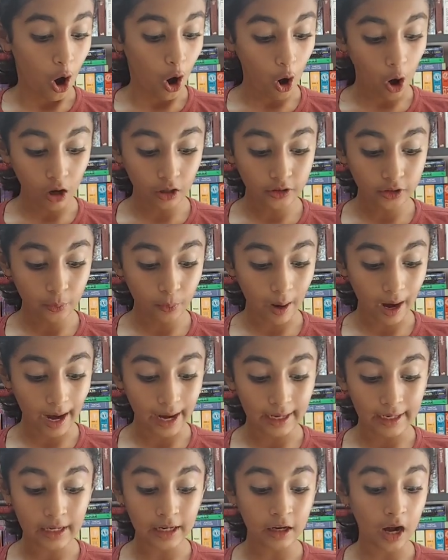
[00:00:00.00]
All the
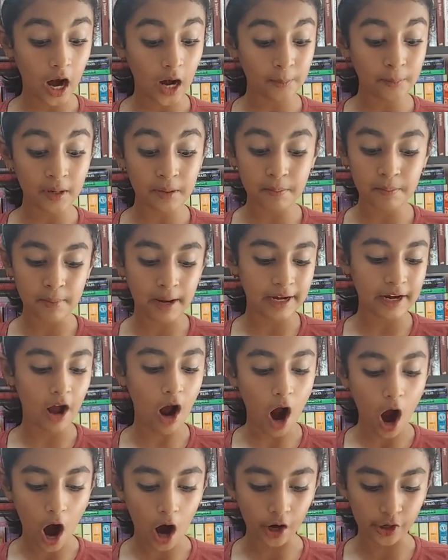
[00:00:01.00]
while, Carmen made
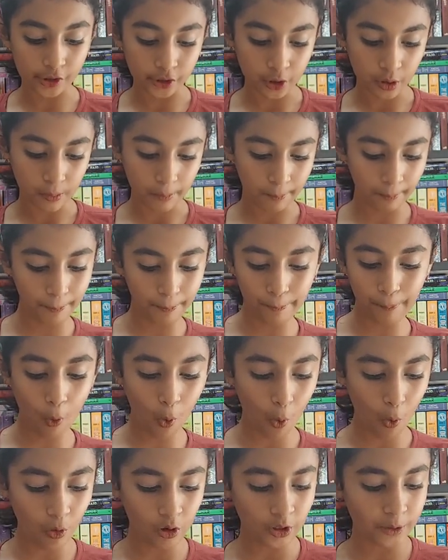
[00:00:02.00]
art,
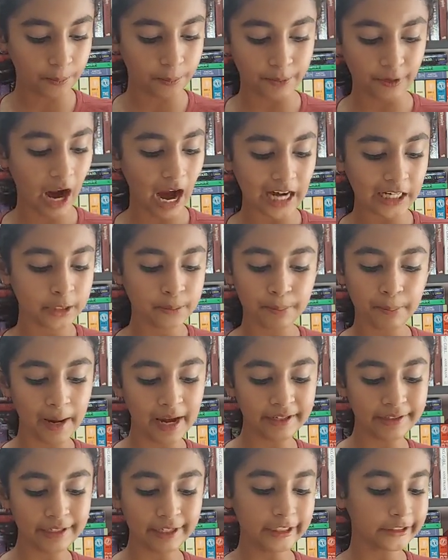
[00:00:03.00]
bold, bright
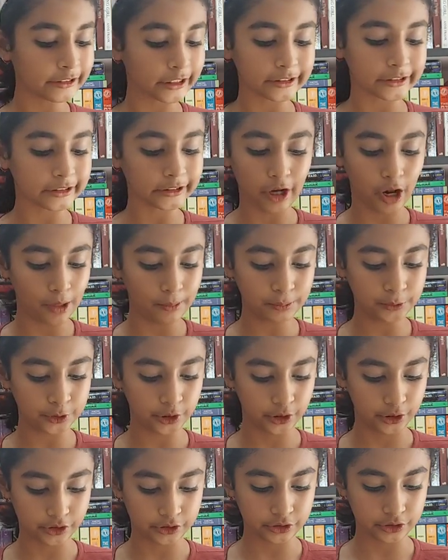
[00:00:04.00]
paintings and
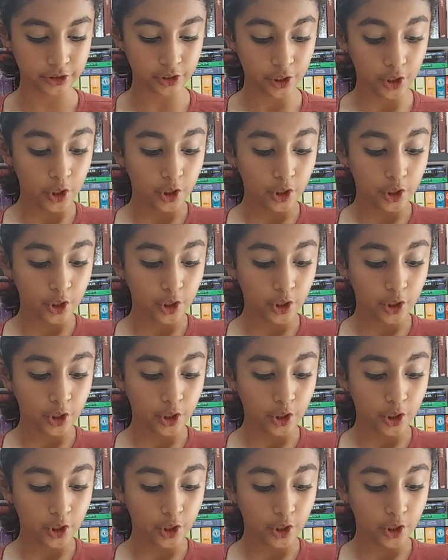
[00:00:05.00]
sculptures.